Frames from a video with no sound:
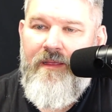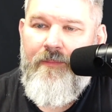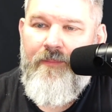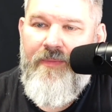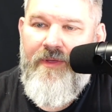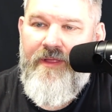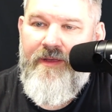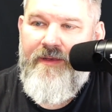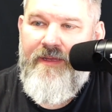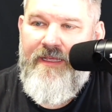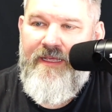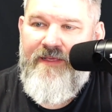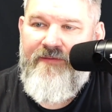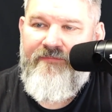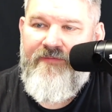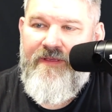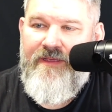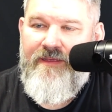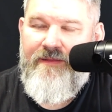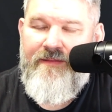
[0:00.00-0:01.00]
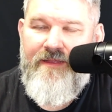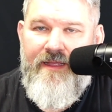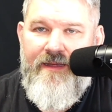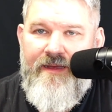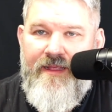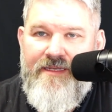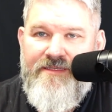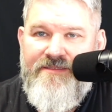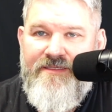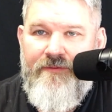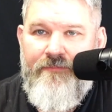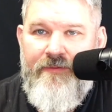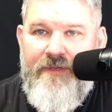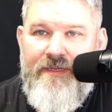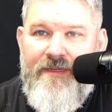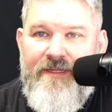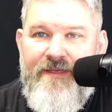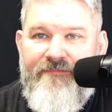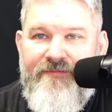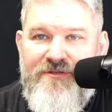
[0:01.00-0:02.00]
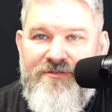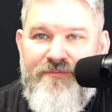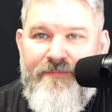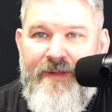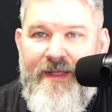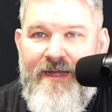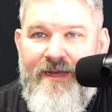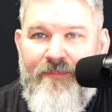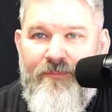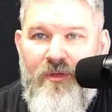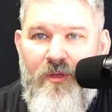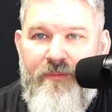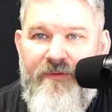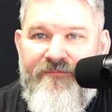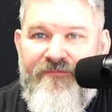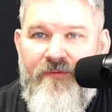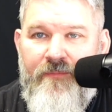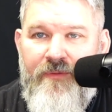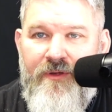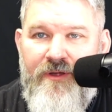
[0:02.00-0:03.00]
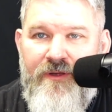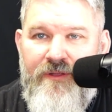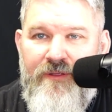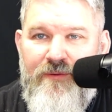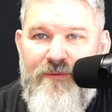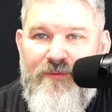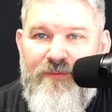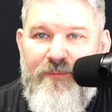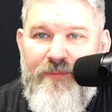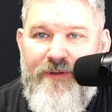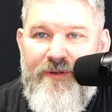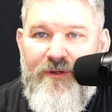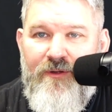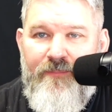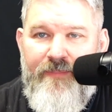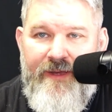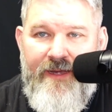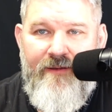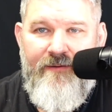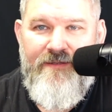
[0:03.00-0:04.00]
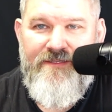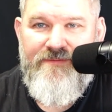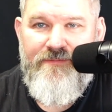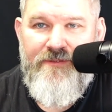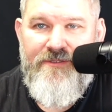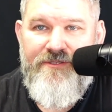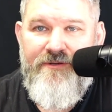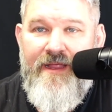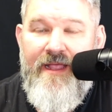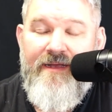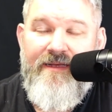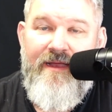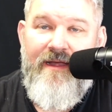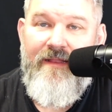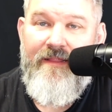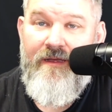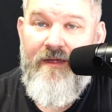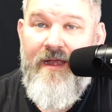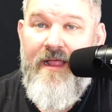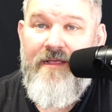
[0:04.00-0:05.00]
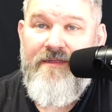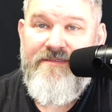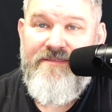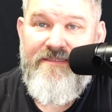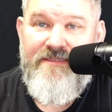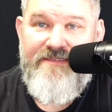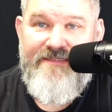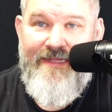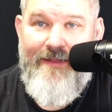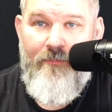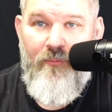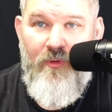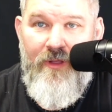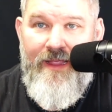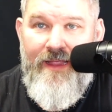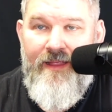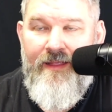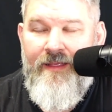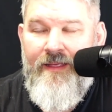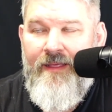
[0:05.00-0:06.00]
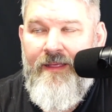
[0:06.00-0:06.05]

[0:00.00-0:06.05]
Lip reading: but Evey then has to relive a traumatic moment from her youth when her parents were dragged out of their house in the same way,